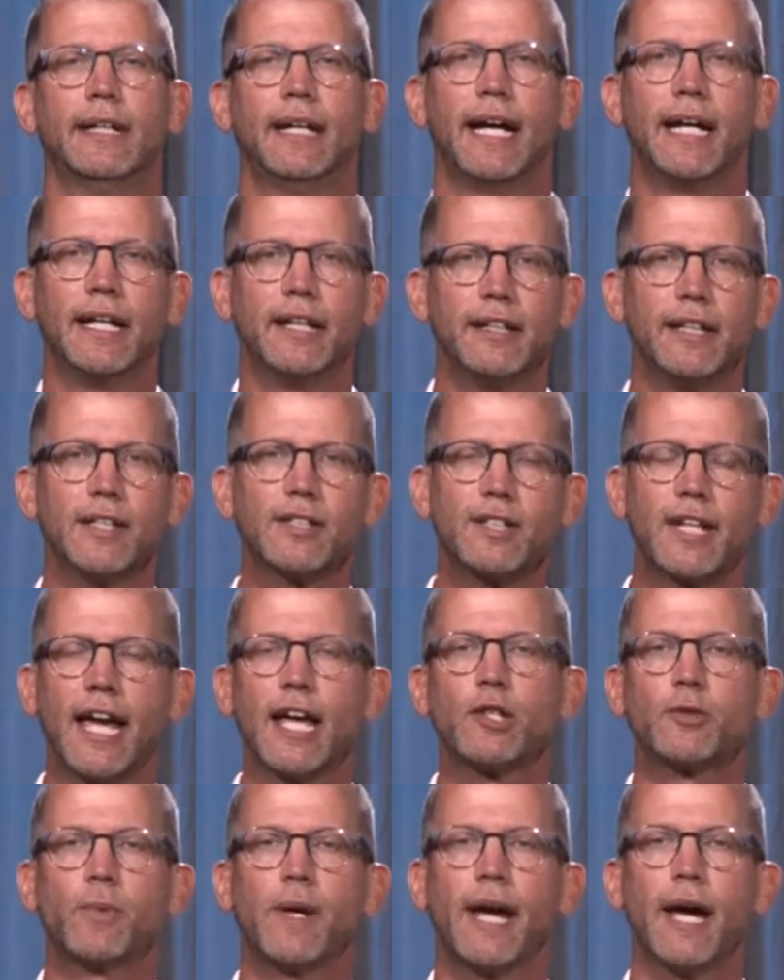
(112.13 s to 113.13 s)
And in this
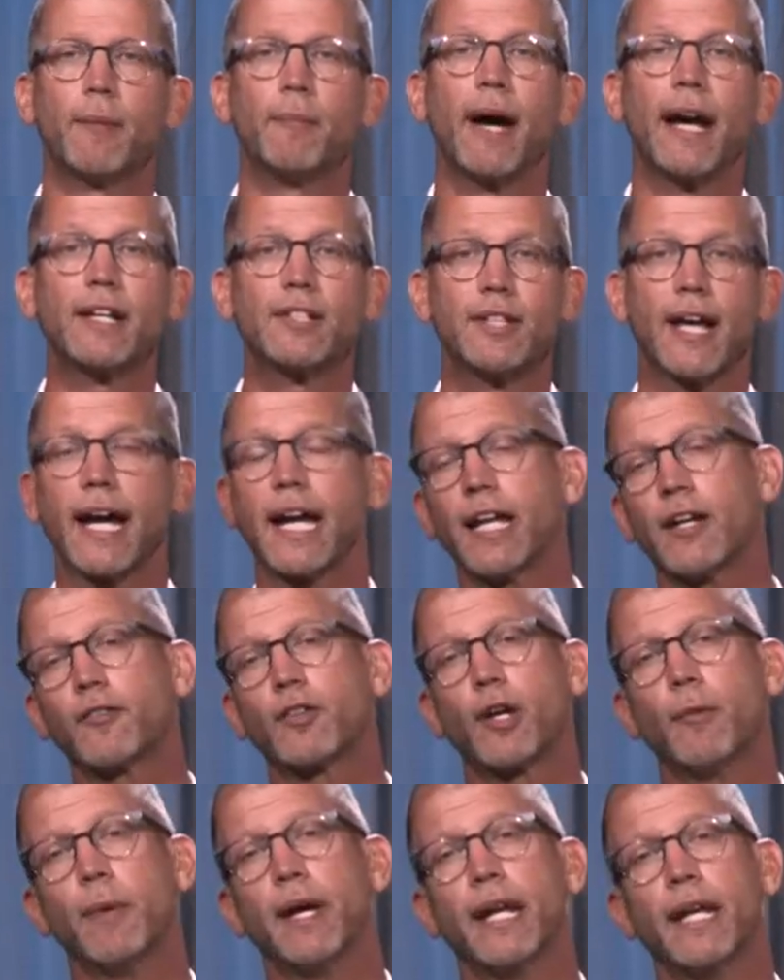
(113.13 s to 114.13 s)
case, we had my
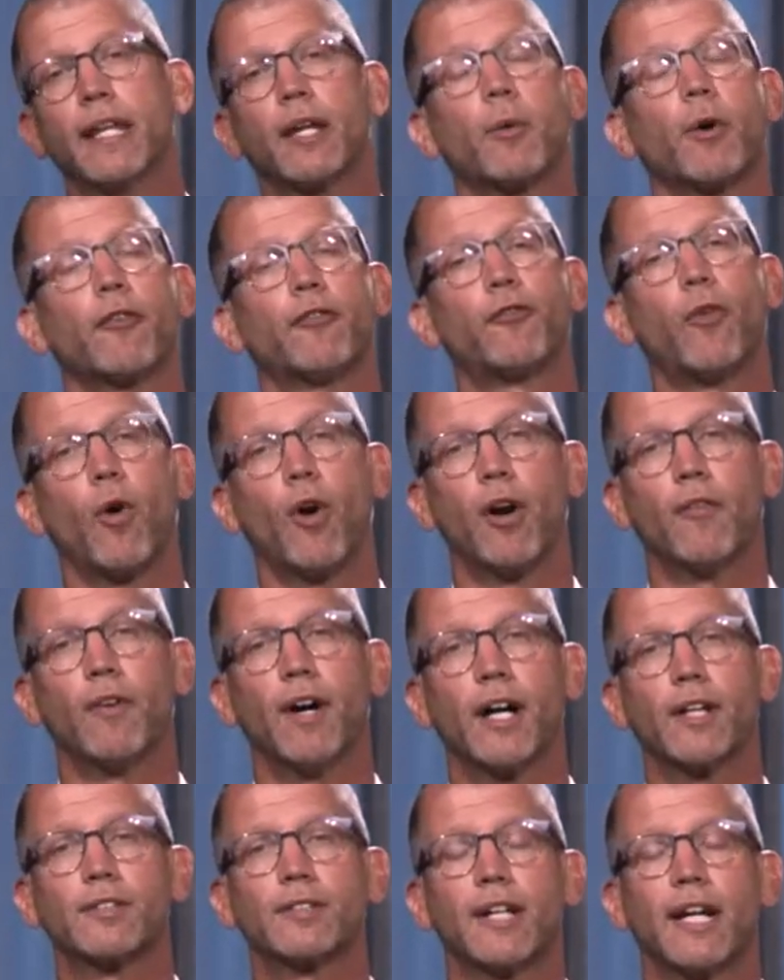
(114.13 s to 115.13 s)
executive committee. There were four of
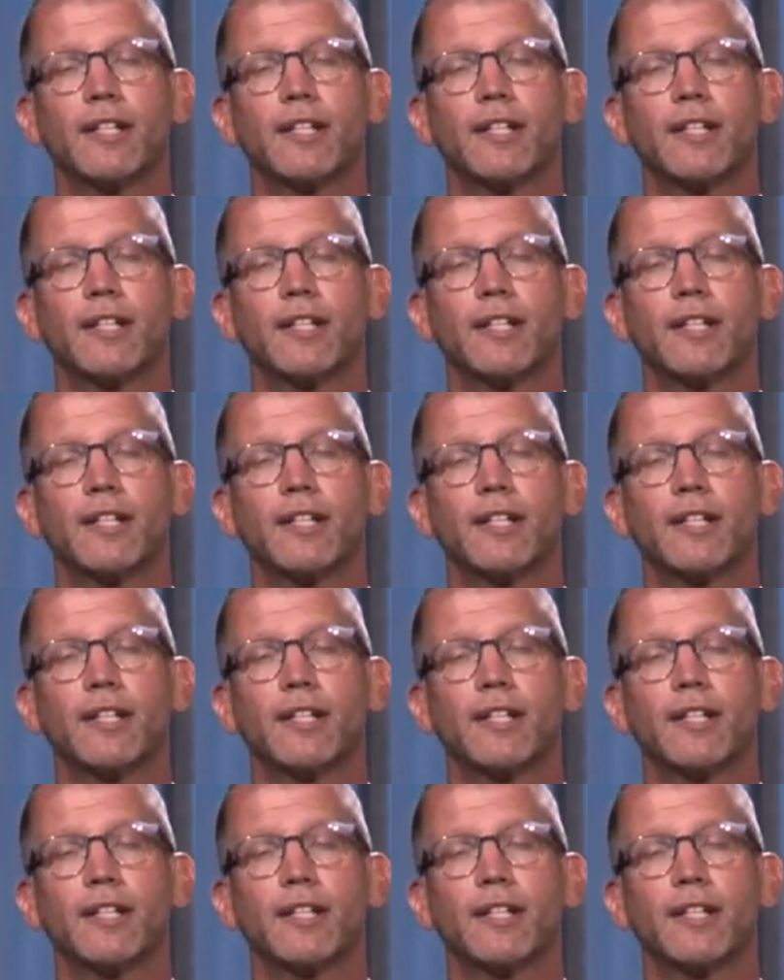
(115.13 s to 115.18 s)
us.